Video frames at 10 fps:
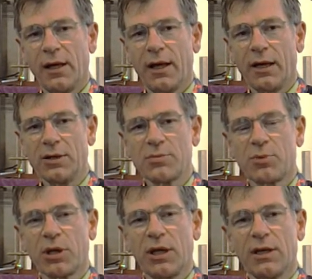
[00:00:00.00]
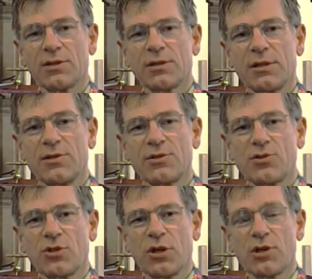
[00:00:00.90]
and bringing into this
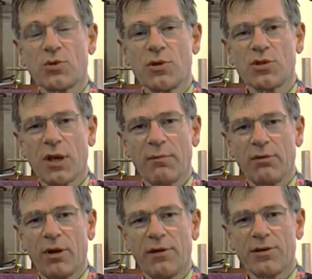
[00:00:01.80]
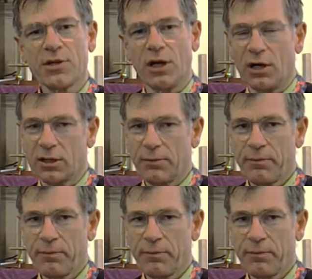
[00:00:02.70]
church, which can be rather dark,